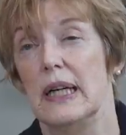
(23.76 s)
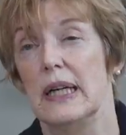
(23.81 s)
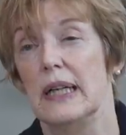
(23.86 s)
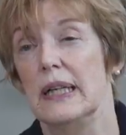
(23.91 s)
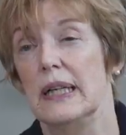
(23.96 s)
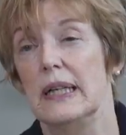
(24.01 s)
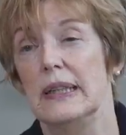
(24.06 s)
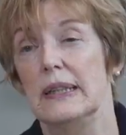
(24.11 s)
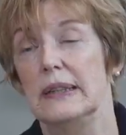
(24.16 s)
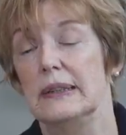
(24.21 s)

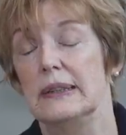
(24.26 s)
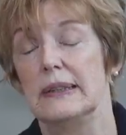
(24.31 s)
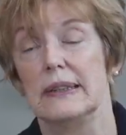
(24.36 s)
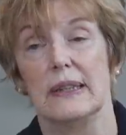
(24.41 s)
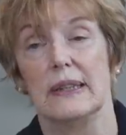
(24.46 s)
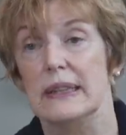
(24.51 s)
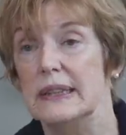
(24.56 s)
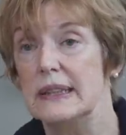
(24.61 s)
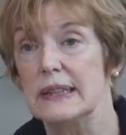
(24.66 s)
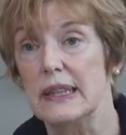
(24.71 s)

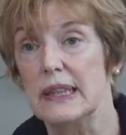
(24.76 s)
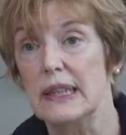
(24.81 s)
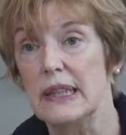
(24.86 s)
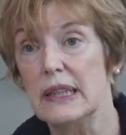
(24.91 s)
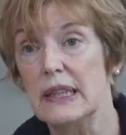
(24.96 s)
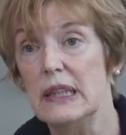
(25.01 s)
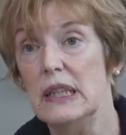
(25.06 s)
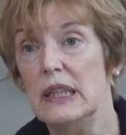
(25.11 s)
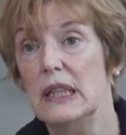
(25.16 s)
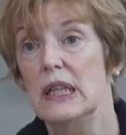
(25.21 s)

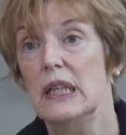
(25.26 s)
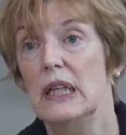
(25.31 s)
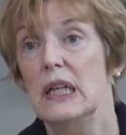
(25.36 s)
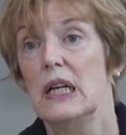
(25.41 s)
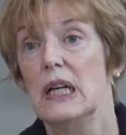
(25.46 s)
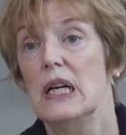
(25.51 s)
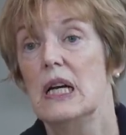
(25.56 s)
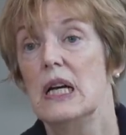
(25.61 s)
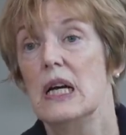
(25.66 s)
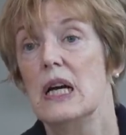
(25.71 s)
unsolicited,
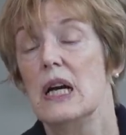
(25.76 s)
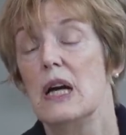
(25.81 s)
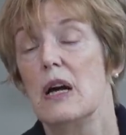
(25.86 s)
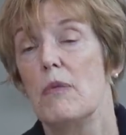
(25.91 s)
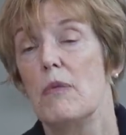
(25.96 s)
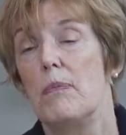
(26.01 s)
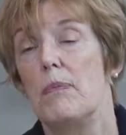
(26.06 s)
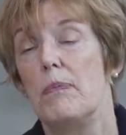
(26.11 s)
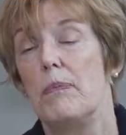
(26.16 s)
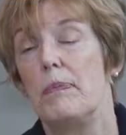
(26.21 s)

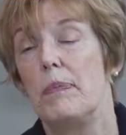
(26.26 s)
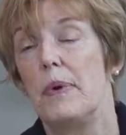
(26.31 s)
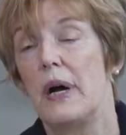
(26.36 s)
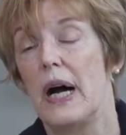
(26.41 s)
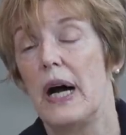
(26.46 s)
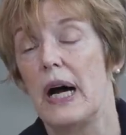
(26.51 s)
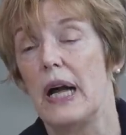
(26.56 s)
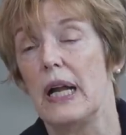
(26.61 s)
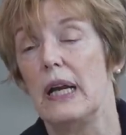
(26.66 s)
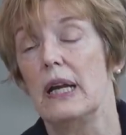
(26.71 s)

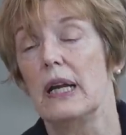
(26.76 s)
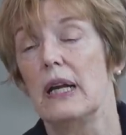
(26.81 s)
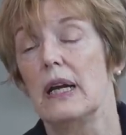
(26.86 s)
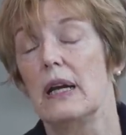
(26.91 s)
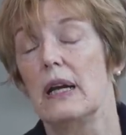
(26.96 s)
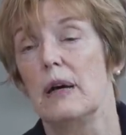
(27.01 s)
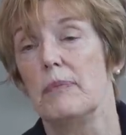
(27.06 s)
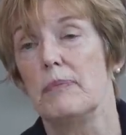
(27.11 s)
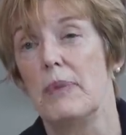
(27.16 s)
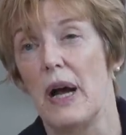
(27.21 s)
but
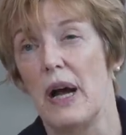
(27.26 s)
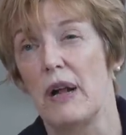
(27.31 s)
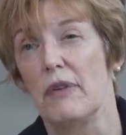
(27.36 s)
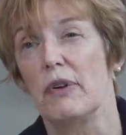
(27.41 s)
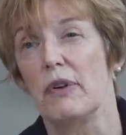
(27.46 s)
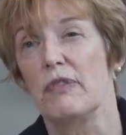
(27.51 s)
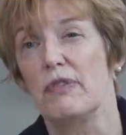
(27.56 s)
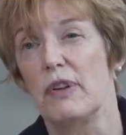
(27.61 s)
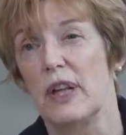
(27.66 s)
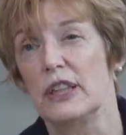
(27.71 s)
upon
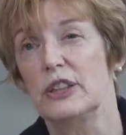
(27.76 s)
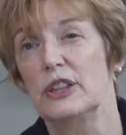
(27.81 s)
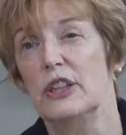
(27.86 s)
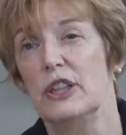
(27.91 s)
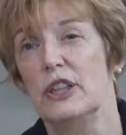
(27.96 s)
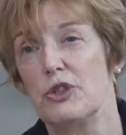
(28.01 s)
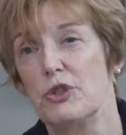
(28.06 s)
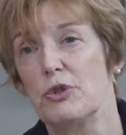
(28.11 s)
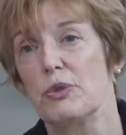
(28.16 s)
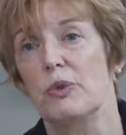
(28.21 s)

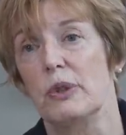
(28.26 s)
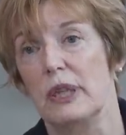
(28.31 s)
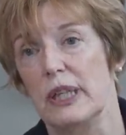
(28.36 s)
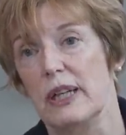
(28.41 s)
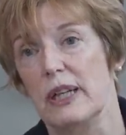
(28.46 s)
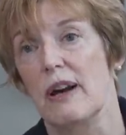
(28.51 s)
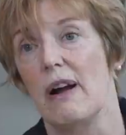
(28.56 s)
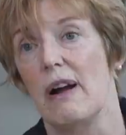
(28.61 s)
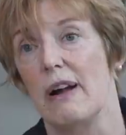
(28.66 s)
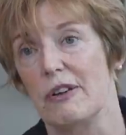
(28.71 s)
reflection, truly
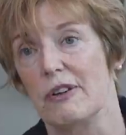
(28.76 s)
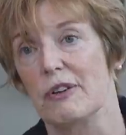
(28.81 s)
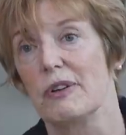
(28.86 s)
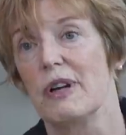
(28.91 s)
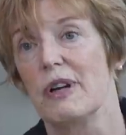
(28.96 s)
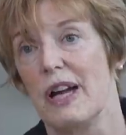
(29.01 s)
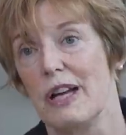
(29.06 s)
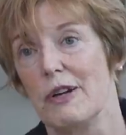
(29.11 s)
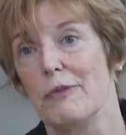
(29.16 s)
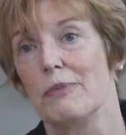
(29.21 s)
an honor
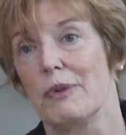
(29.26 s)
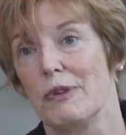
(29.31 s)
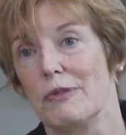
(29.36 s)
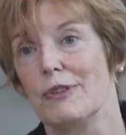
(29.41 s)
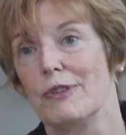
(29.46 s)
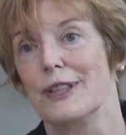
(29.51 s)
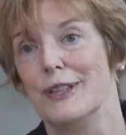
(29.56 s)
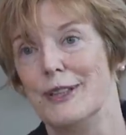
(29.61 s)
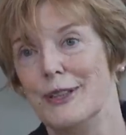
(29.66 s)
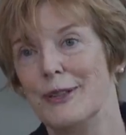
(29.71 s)
and a
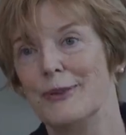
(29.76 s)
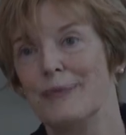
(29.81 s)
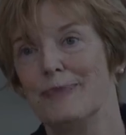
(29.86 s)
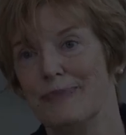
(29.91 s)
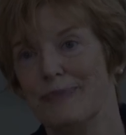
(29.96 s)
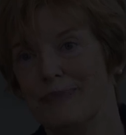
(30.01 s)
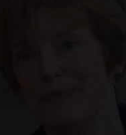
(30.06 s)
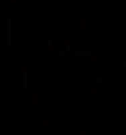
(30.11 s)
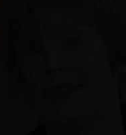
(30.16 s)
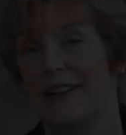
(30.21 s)
privilege.
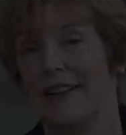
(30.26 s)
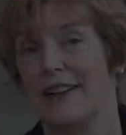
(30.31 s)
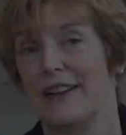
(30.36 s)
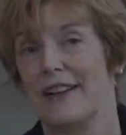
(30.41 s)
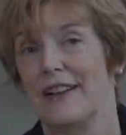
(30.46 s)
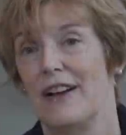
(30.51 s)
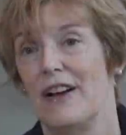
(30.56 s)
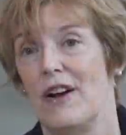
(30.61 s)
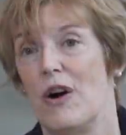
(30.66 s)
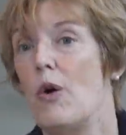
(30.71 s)

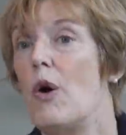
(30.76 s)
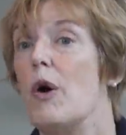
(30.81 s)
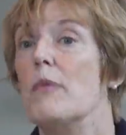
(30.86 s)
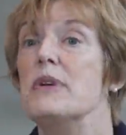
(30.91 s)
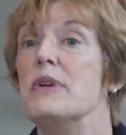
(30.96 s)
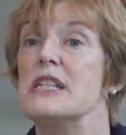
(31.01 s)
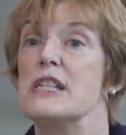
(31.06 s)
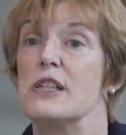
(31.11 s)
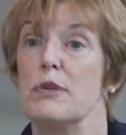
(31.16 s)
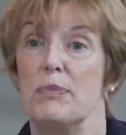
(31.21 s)
Oh, I'll
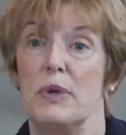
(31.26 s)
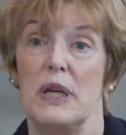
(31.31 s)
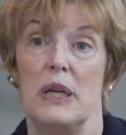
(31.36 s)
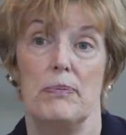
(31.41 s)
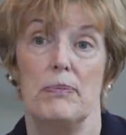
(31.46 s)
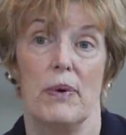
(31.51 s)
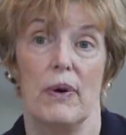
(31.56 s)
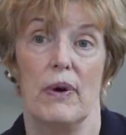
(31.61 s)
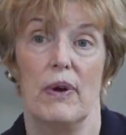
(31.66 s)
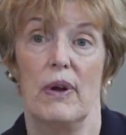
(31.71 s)
miss the
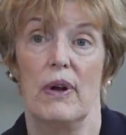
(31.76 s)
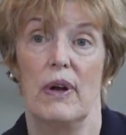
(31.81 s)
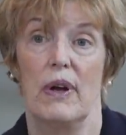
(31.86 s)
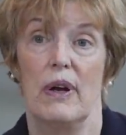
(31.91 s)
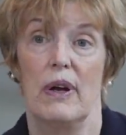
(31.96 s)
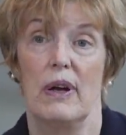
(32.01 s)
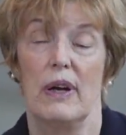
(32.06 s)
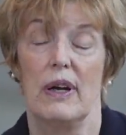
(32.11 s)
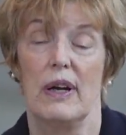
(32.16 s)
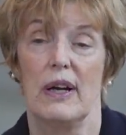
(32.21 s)
people.
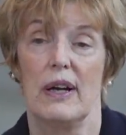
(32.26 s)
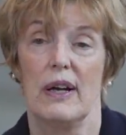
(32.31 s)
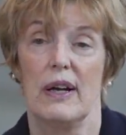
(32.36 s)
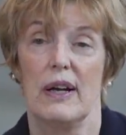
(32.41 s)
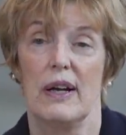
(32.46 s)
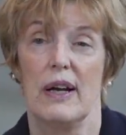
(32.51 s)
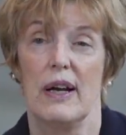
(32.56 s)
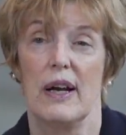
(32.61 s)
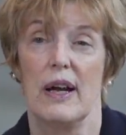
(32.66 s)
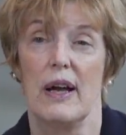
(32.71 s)

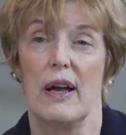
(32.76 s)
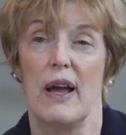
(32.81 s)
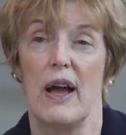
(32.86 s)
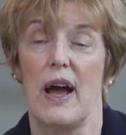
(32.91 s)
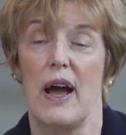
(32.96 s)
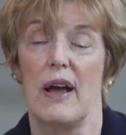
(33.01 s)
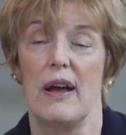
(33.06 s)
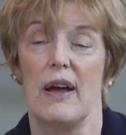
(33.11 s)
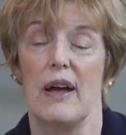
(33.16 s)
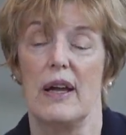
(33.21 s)
I,
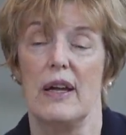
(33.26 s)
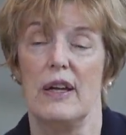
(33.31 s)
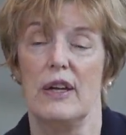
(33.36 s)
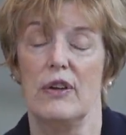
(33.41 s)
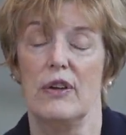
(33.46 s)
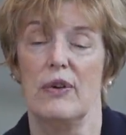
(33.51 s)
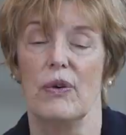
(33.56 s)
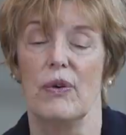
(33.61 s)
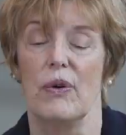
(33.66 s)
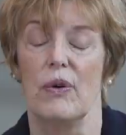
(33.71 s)
I
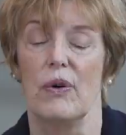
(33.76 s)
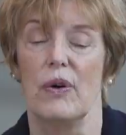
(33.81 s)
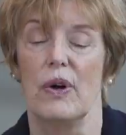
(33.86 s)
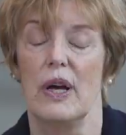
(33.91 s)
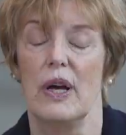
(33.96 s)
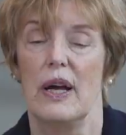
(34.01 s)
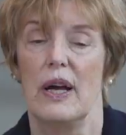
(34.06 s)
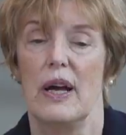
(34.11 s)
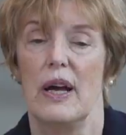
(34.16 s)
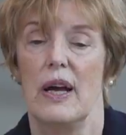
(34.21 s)
you know,
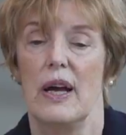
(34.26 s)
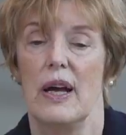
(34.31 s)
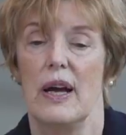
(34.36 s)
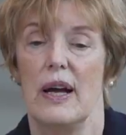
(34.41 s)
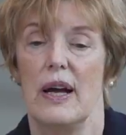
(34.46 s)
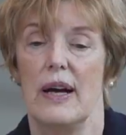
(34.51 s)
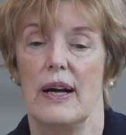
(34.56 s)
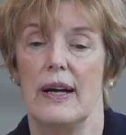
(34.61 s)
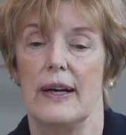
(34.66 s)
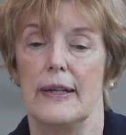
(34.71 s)

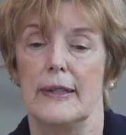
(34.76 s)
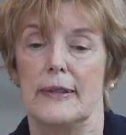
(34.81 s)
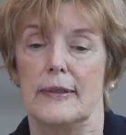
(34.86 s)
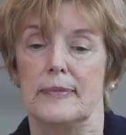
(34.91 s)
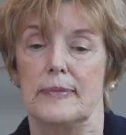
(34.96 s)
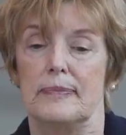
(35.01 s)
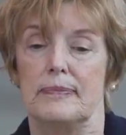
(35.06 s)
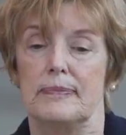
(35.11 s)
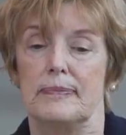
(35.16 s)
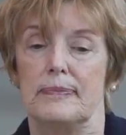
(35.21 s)

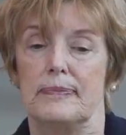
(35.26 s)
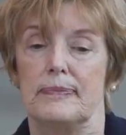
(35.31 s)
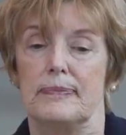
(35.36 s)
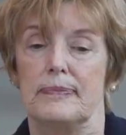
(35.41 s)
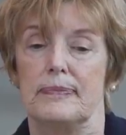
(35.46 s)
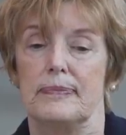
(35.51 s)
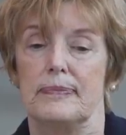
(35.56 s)
um,